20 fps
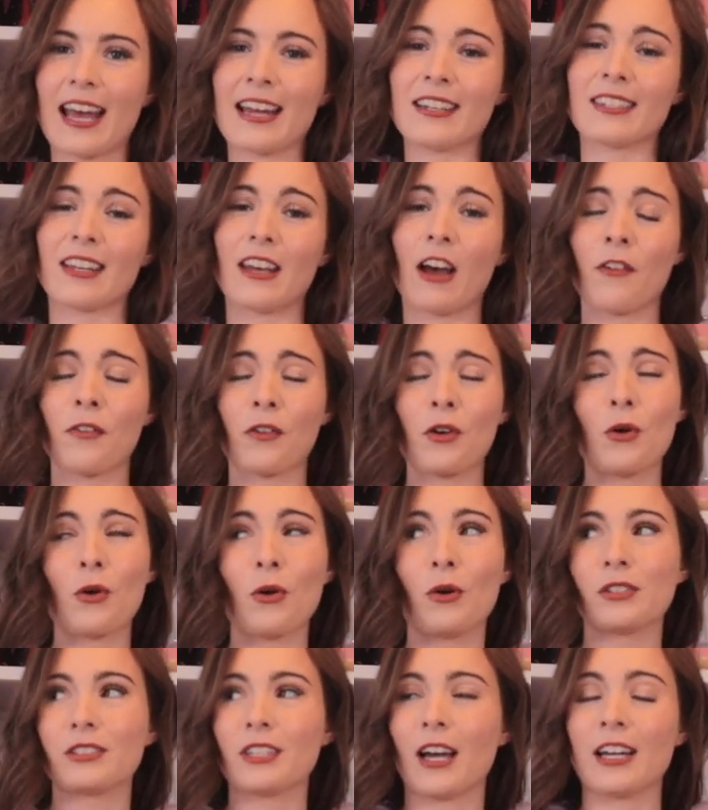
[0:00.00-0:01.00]
and of
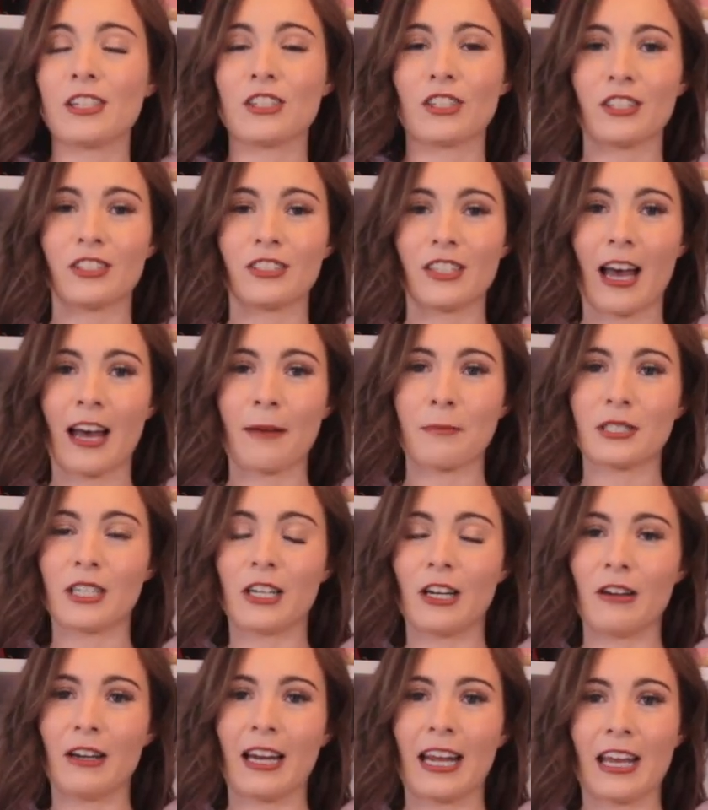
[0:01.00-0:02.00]
course I just
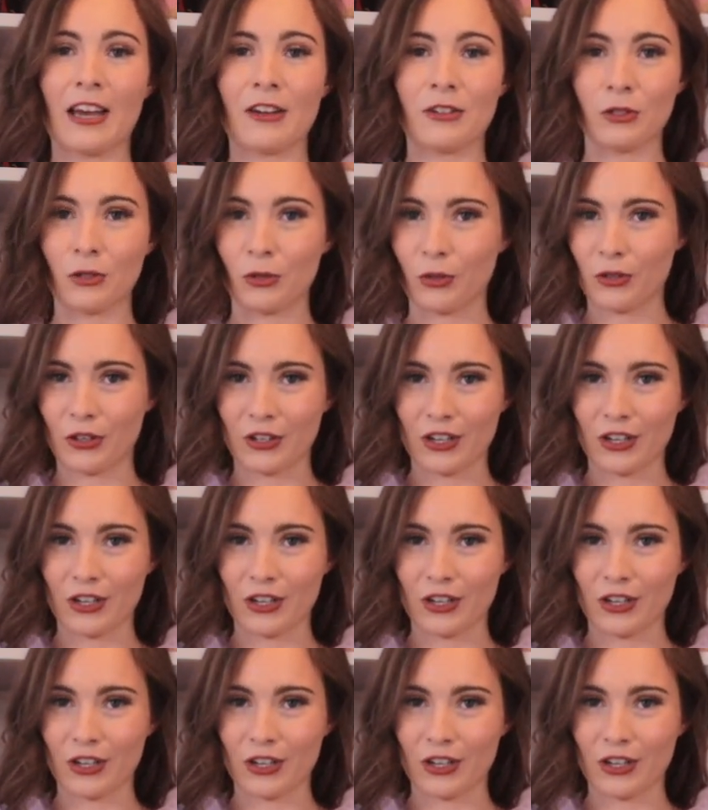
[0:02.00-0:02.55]
absolutely adore